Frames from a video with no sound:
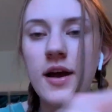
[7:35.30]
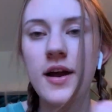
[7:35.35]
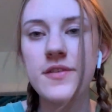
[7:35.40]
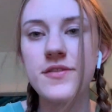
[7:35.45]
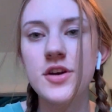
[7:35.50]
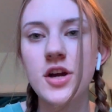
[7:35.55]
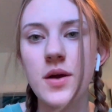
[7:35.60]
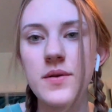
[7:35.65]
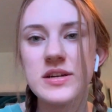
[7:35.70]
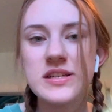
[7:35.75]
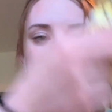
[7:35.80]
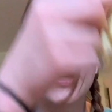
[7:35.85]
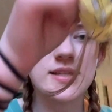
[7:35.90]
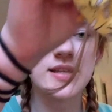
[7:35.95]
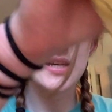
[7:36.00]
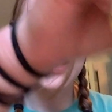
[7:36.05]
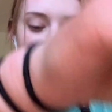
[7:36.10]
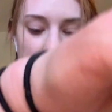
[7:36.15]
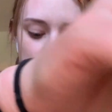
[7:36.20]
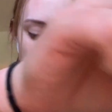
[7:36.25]
I forgot which side the
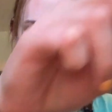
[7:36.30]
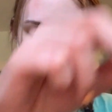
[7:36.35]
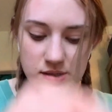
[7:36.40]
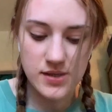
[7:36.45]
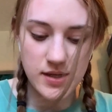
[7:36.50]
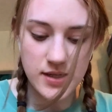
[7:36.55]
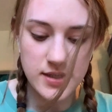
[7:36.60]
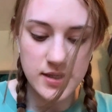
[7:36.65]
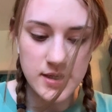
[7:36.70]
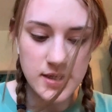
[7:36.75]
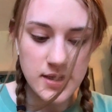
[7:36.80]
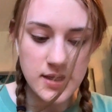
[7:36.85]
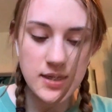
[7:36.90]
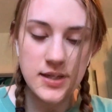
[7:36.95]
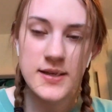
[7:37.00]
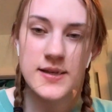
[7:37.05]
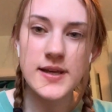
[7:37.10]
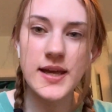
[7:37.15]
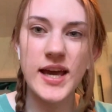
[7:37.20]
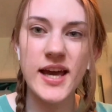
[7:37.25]
camera was on.
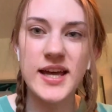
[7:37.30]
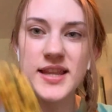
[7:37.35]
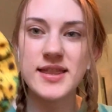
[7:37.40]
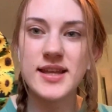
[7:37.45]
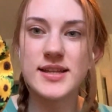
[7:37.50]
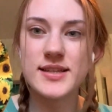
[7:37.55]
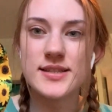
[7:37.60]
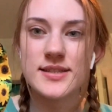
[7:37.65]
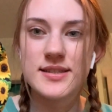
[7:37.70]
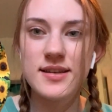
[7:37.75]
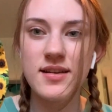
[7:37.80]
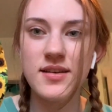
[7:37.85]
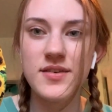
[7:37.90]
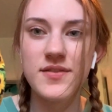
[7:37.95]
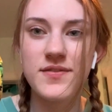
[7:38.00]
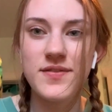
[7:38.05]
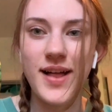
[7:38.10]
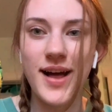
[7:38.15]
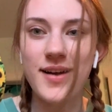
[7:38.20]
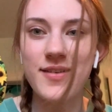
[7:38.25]
And then
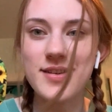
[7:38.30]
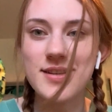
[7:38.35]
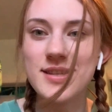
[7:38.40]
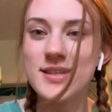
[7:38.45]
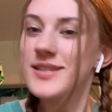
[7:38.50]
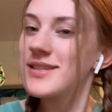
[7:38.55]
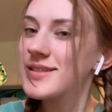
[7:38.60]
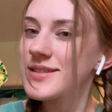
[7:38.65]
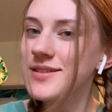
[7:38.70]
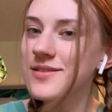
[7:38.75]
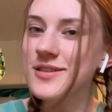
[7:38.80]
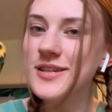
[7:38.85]
sunflower, this is so